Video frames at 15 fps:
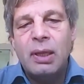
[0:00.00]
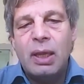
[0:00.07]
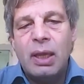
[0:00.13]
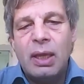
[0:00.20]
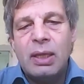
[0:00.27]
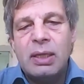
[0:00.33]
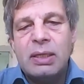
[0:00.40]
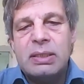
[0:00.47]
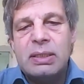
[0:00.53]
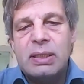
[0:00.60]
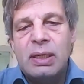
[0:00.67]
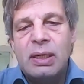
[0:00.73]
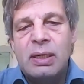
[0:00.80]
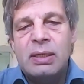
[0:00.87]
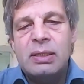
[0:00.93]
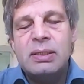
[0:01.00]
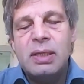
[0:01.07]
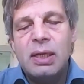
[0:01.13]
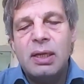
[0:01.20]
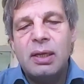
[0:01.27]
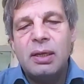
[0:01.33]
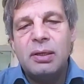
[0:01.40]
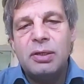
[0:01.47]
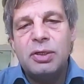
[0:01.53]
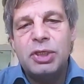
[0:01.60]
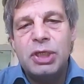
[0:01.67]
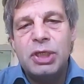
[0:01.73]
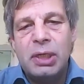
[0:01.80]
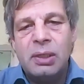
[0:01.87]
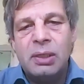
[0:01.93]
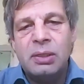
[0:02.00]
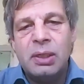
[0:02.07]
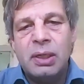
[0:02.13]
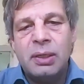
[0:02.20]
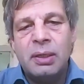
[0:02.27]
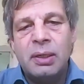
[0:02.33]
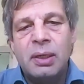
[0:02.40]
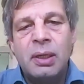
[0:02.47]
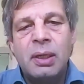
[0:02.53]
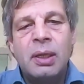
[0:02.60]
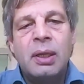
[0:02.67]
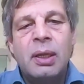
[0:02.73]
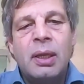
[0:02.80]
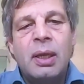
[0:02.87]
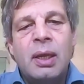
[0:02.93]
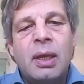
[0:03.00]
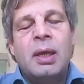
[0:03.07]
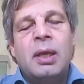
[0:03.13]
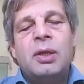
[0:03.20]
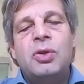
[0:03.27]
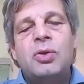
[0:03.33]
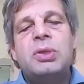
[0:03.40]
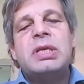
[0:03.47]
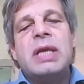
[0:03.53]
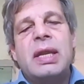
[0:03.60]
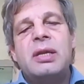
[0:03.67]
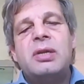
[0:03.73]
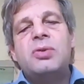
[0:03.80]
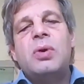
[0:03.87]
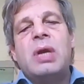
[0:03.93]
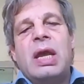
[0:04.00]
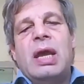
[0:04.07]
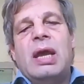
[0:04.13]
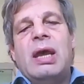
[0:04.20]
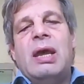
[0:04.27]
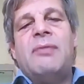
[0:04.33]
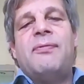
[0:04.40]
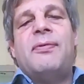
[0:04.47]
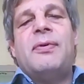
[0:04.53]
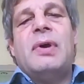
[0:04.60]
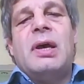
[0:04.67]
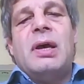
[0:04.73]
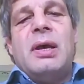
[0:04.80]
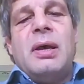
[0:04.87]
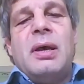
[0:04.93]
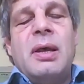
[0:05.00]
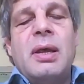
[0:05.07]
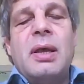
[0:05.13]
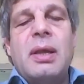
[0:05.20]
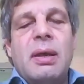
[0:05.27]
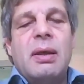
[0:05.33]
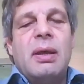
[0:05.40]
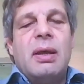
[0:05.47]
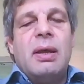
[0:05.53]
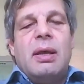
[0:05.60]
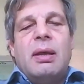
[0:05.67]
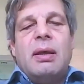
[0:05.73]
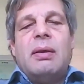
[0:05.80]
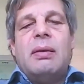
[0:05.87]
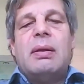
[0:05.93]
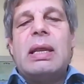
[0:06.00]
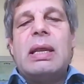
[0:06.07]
as these children do tend to have a